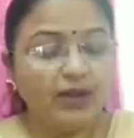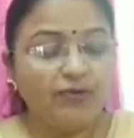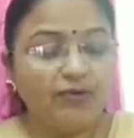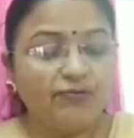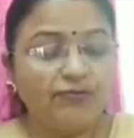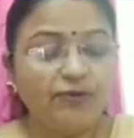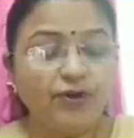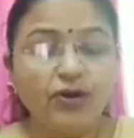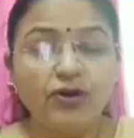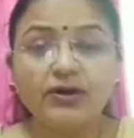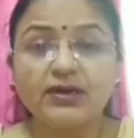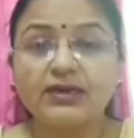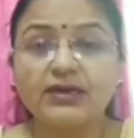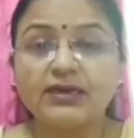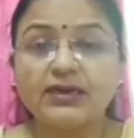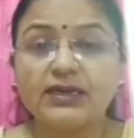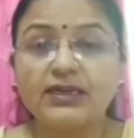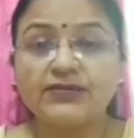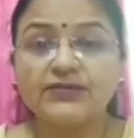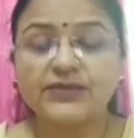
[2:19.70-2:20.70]
frog
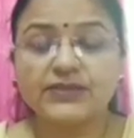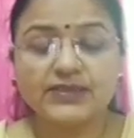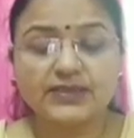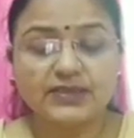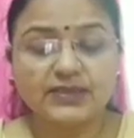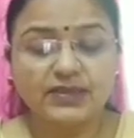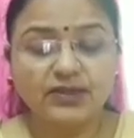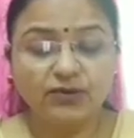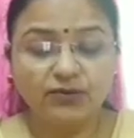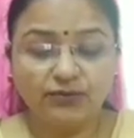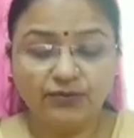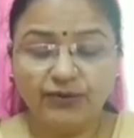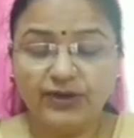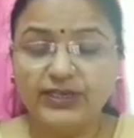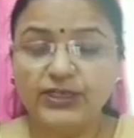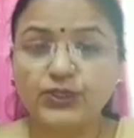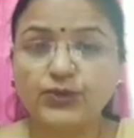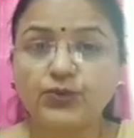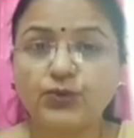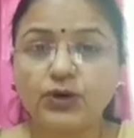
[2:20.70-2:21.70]
lives in
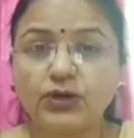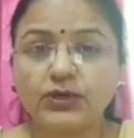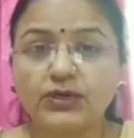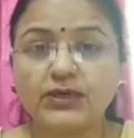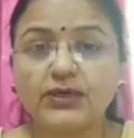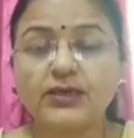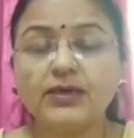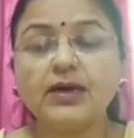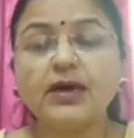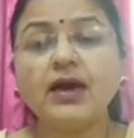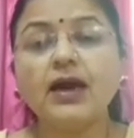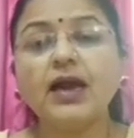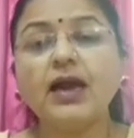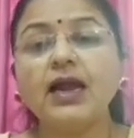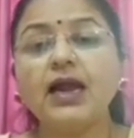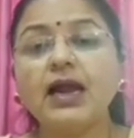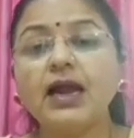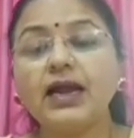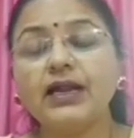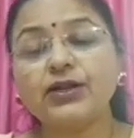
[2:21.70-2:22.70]
fresh water
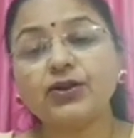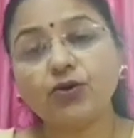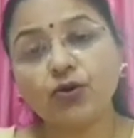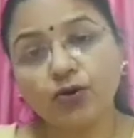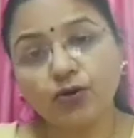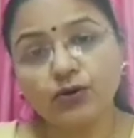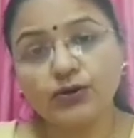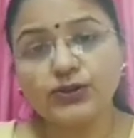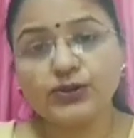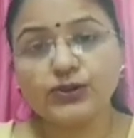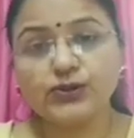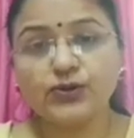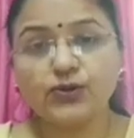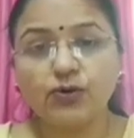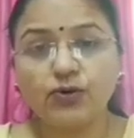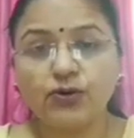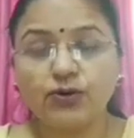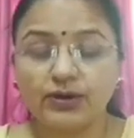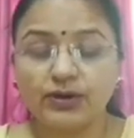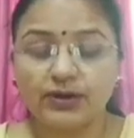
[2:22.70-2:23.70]
and also
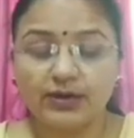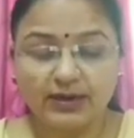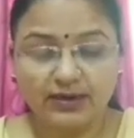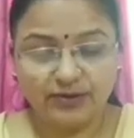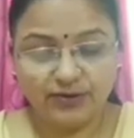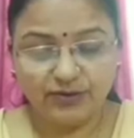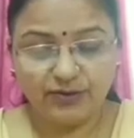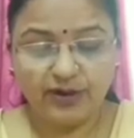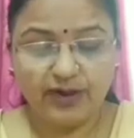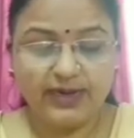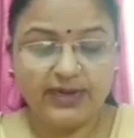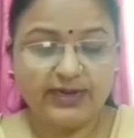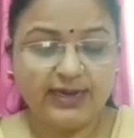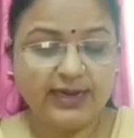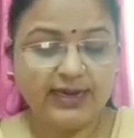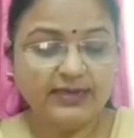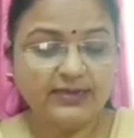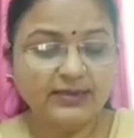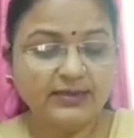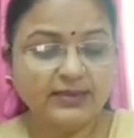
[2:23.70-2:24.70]
on dry
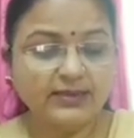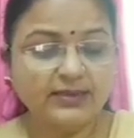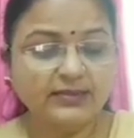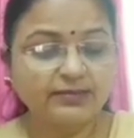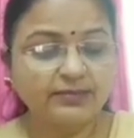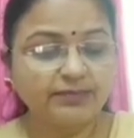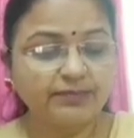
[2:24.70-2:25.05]
land.